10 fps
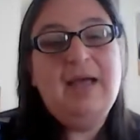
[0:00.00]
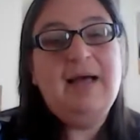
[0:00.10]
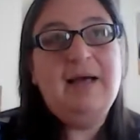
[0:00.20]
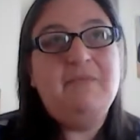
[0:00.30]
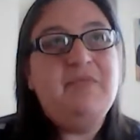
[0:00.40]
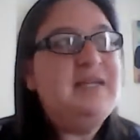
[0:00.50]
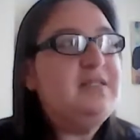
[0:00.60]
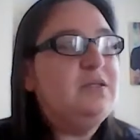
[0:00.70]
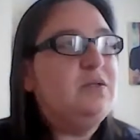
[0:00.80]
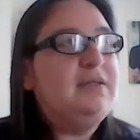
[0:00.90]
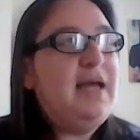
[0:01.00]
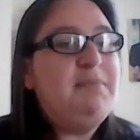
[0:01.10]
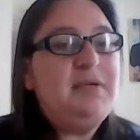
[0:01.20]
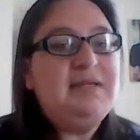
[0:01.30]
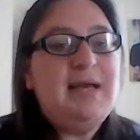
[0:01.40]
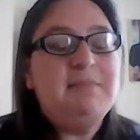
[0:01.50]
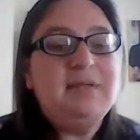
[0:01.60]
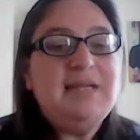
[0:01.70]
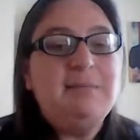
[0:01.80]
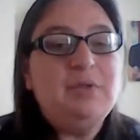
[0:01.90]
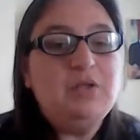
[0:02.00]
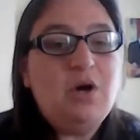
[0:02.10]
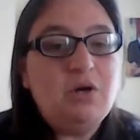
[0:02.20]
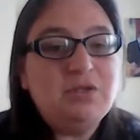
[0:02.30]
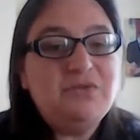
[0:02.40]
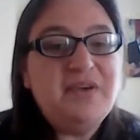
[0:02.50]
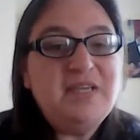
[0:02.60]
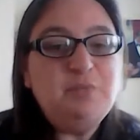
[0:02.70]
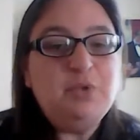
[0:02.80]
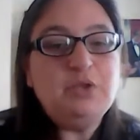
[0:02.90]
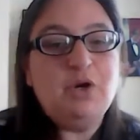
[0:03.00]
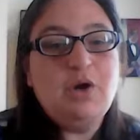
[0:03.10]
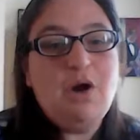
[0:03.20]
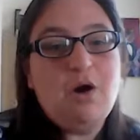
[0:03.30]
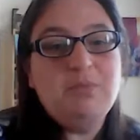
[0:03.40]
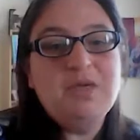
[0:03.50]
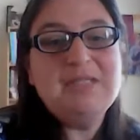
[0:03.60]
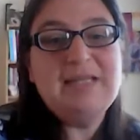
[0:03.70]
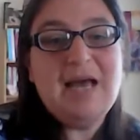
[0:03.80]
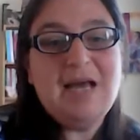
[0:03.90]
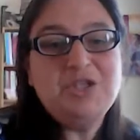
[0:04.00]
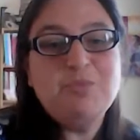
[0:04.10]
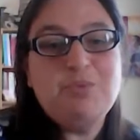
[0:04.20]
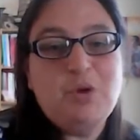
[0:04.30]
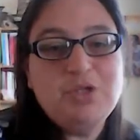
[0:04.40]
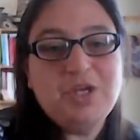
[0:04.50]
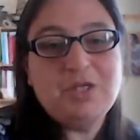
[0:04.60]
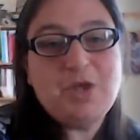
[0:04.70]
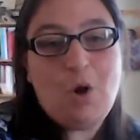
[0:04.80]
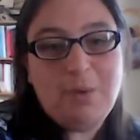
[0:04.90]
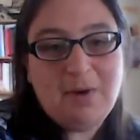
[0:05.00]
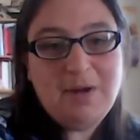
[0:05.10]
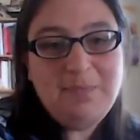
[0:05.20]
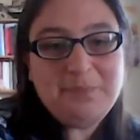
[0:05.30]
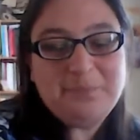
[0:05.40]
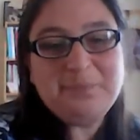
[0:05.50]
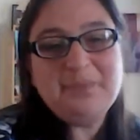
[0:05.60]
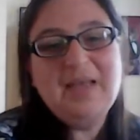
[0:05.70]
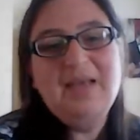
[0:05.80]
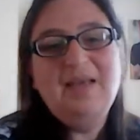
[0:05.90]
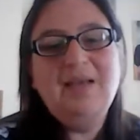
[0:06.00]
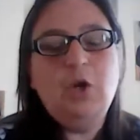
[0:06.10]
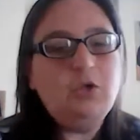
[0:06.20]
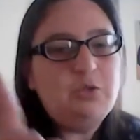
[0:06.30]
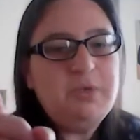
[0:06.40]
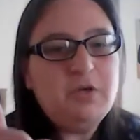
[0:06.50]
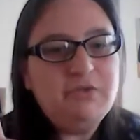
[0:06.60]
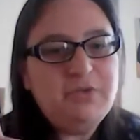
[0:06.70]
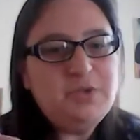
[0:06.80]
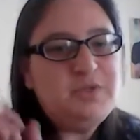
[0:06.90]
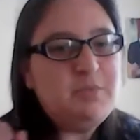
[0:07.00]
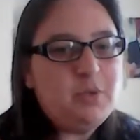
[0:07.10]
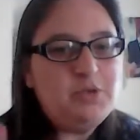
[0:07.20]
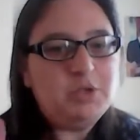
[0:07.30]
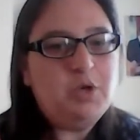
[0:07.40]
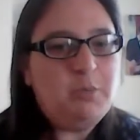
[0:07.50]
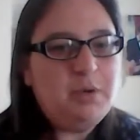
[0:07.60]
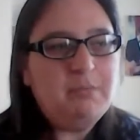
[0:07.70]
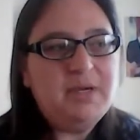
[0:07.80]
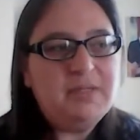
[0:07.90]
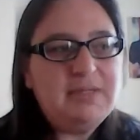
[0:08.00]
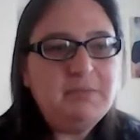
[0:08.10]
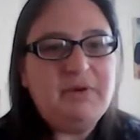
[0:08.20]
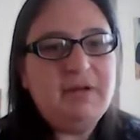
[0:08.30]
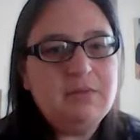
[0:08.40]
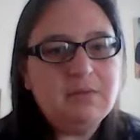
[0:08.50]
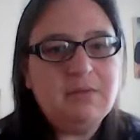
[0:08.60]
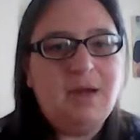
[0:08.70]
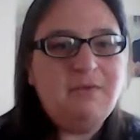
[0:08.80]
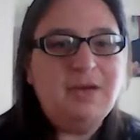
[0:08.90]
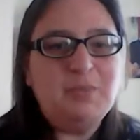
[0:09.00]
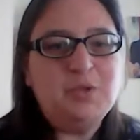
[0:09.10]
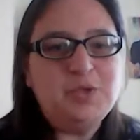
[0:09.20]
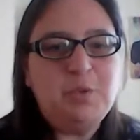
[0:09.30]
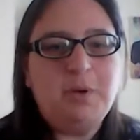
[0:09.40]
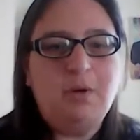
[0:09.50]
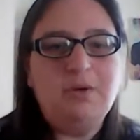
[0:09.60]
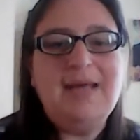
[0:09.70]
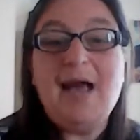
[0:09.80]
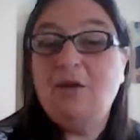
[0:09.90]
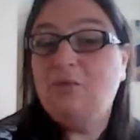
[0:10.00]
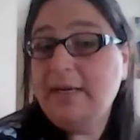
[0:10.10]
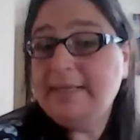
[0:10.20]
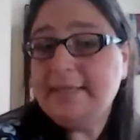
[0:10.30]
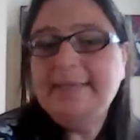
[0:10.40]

That's on www.facebook.com/Project Opera. Not to be confused with the Project Opera based somewhere else. I run Project Opera on the Isle of Wight.